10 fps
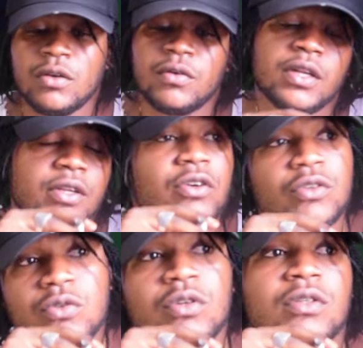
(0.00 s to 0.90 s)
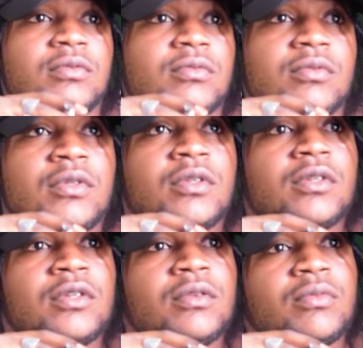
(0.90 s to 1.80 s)
Well, I don't know.
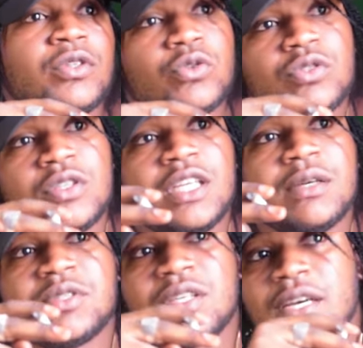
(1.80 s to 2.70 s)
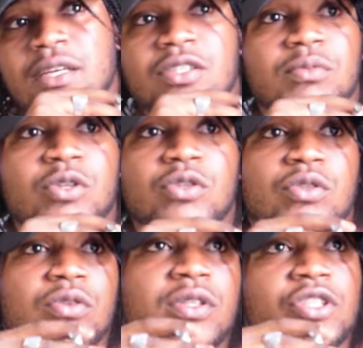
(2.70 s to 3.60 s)
You used to name Zaya, so I just
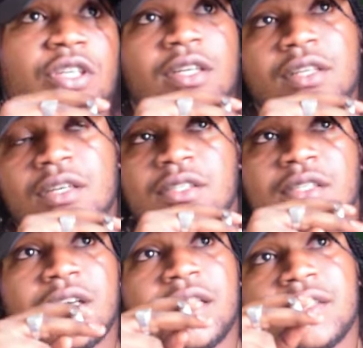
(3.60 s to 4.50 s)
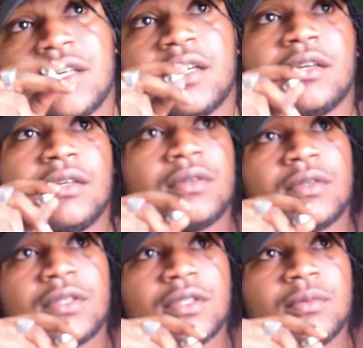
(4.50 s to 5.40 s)
go to chart and say Zaya
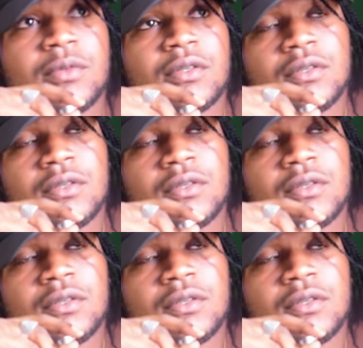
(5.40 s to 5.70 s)
You see me?